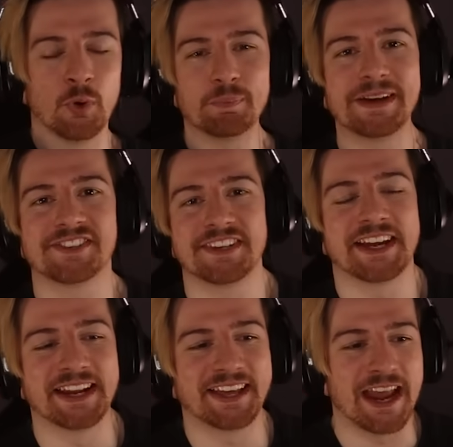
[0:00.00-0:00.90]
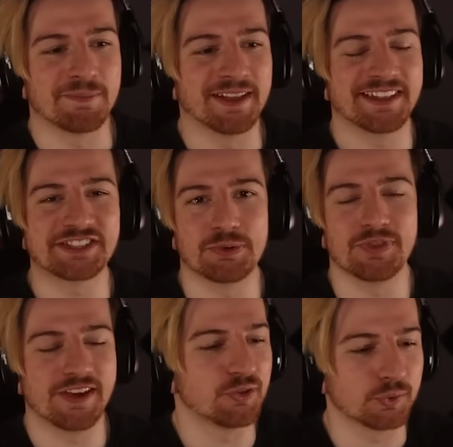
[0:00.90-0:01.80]
It would be sick in a game like this
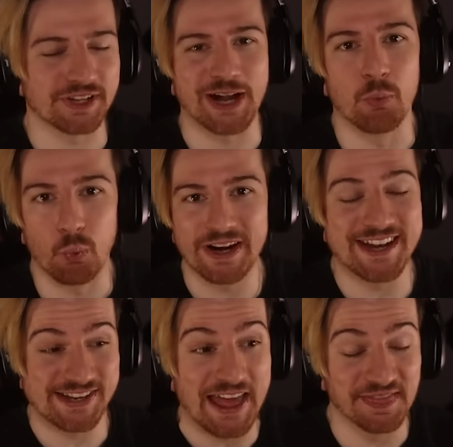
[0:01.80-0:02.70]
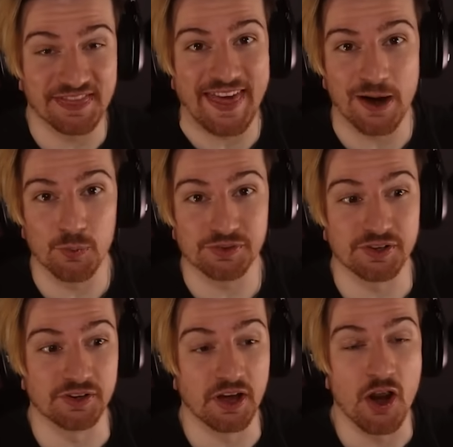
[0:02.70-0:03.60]
if there was like a one in
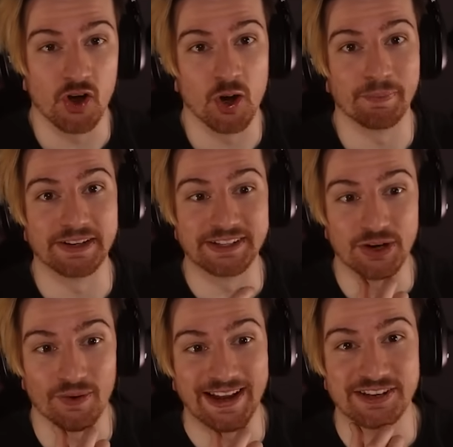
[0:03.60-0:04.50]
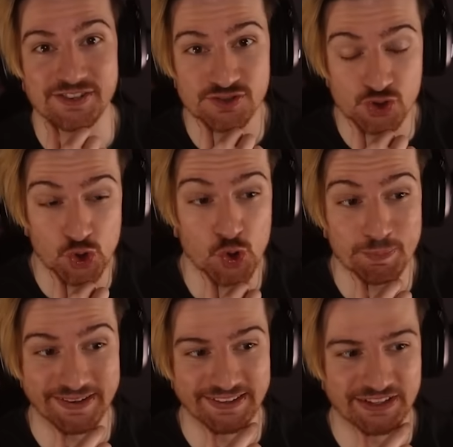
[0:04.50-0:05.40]
10,000 anomaly, you know, like
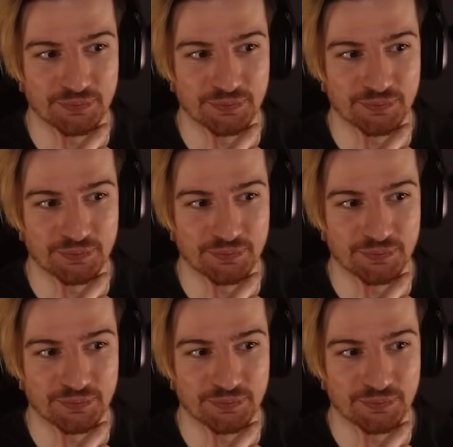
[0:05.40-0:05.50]
stupidly